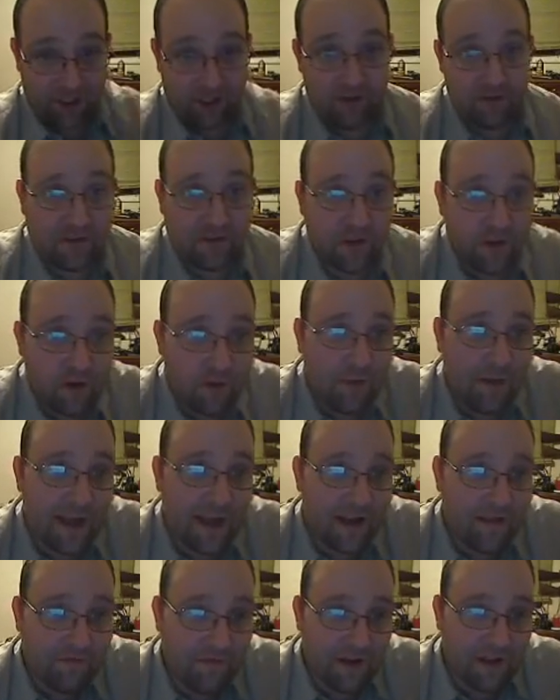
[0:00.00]
And indeed, our
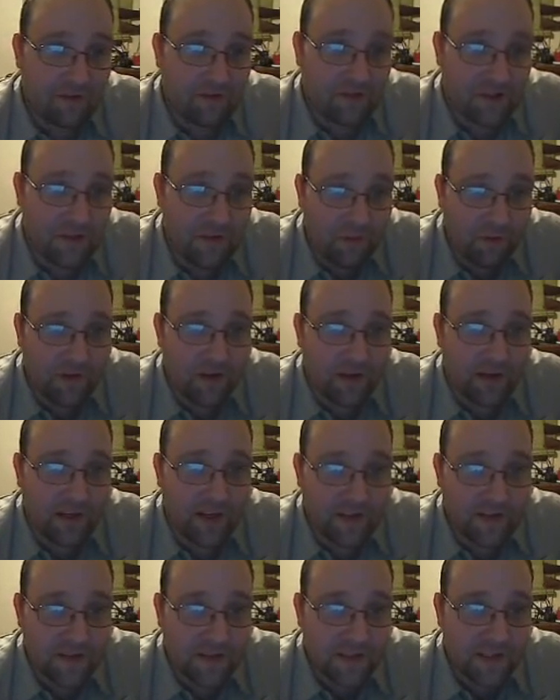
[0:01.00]
fellowship
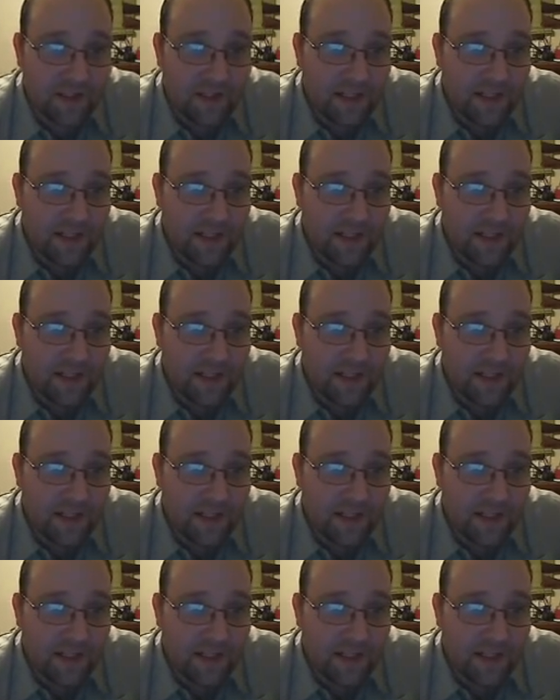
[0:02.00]
is with the